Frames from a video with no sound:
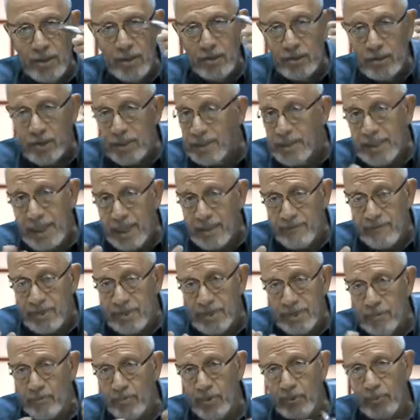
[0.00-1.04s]
used just out of a
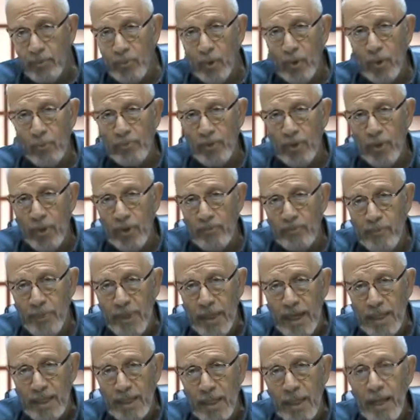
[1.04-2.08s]
simple ballpoint
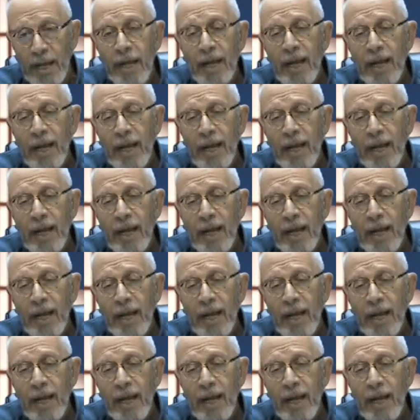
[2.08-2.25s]
pen.